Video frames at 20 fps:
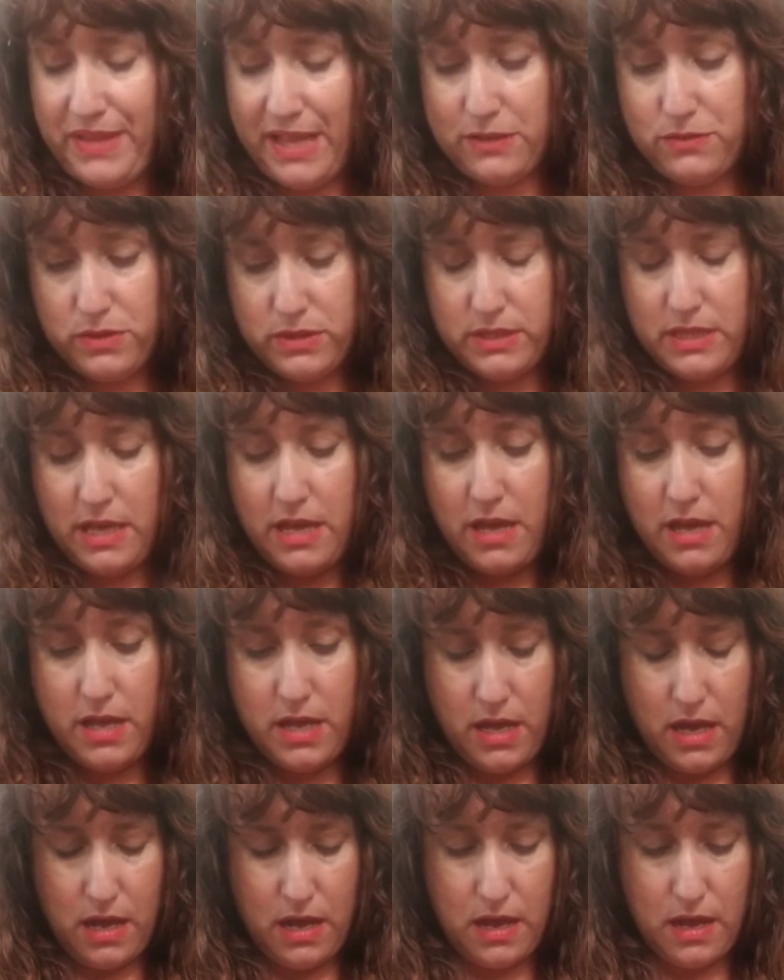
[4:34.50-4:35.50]
That's what
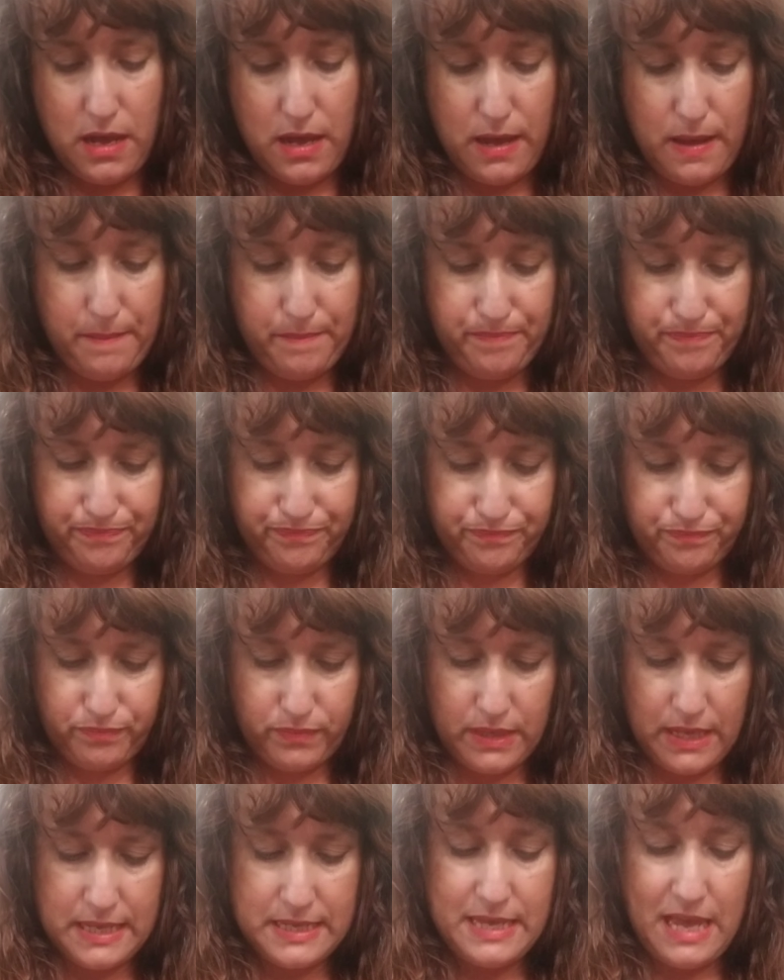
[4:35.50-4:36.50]
they, um,
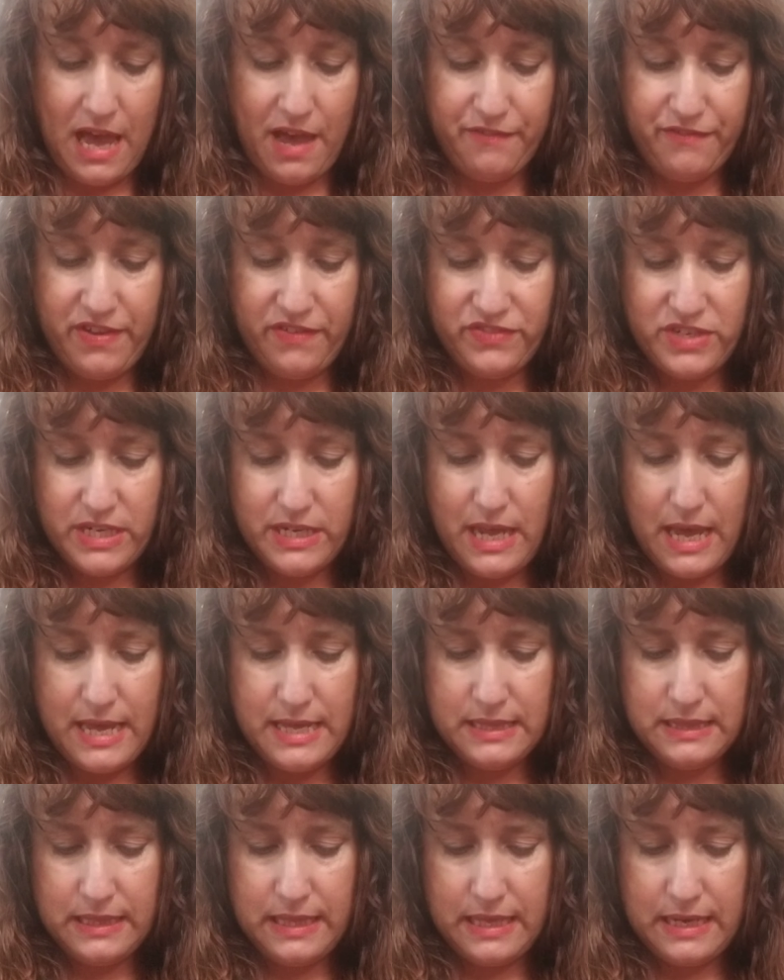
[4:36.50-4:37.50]
yeah,
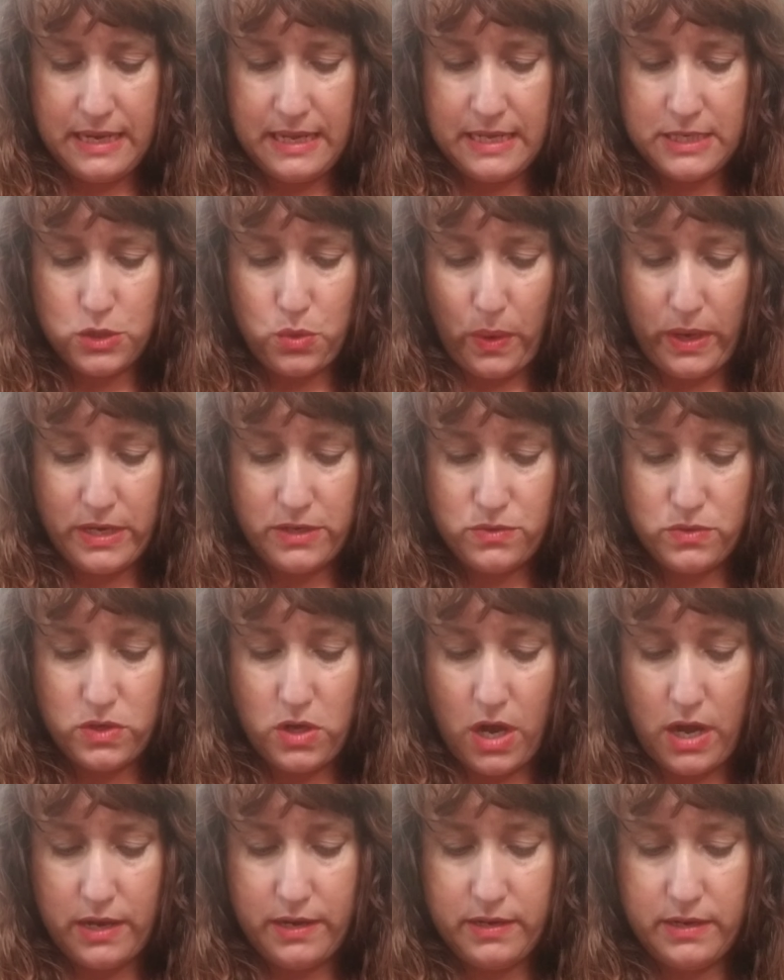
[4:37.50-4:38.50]
59 linen, 22
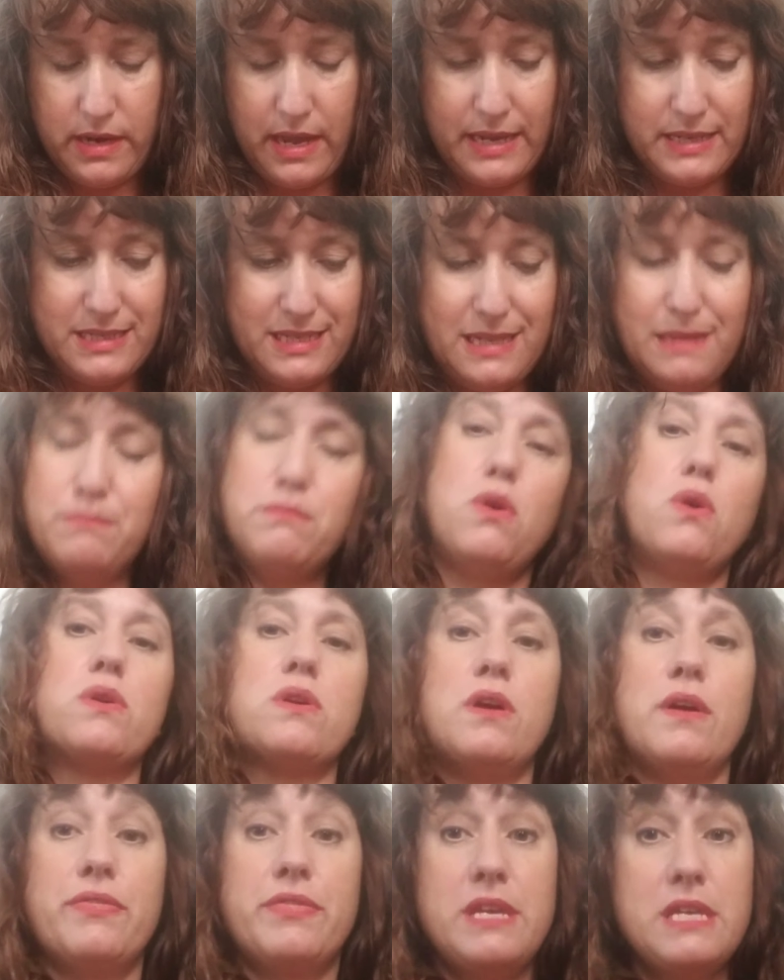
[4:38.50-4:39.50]
cotton, 19
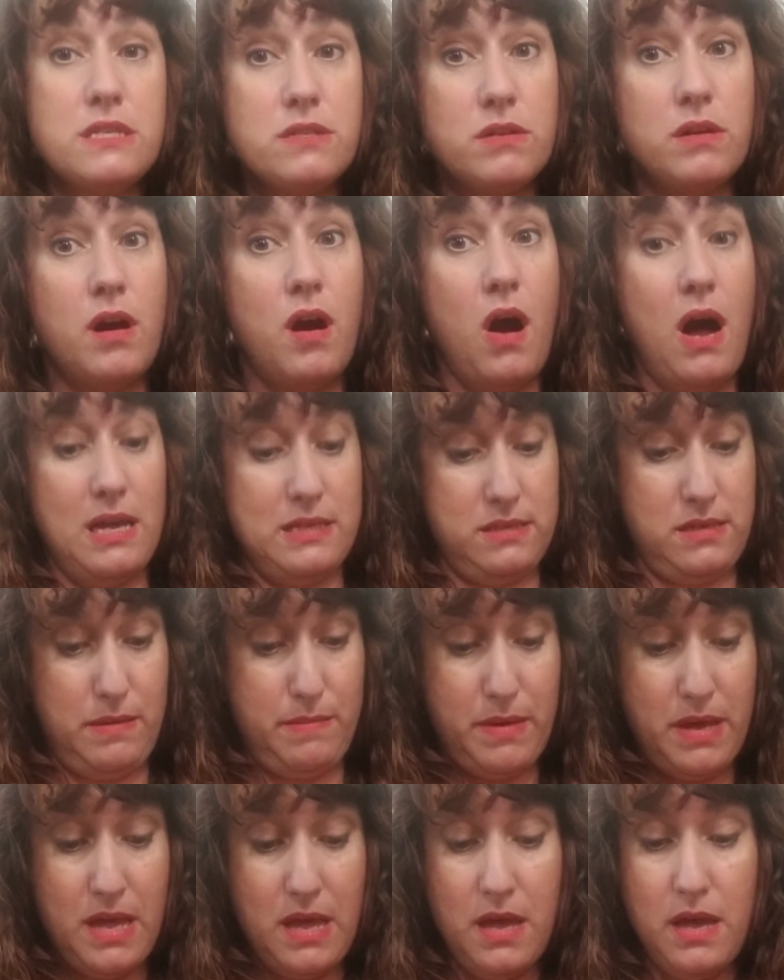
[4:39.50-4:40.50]
modal. These are
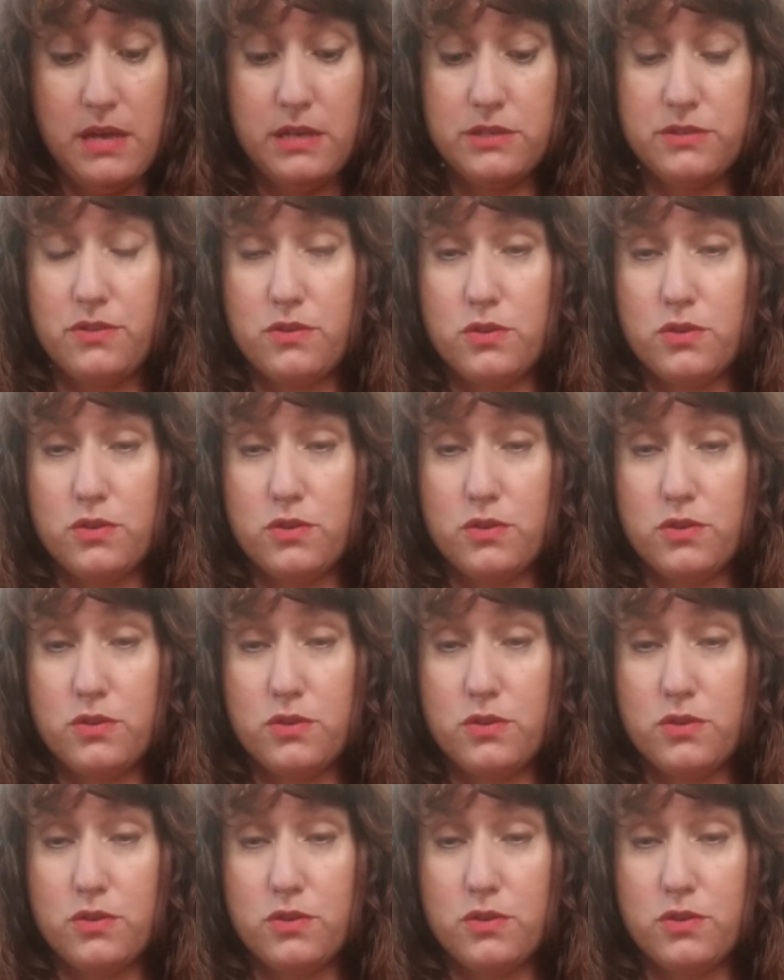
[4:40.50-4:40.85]
awesome. So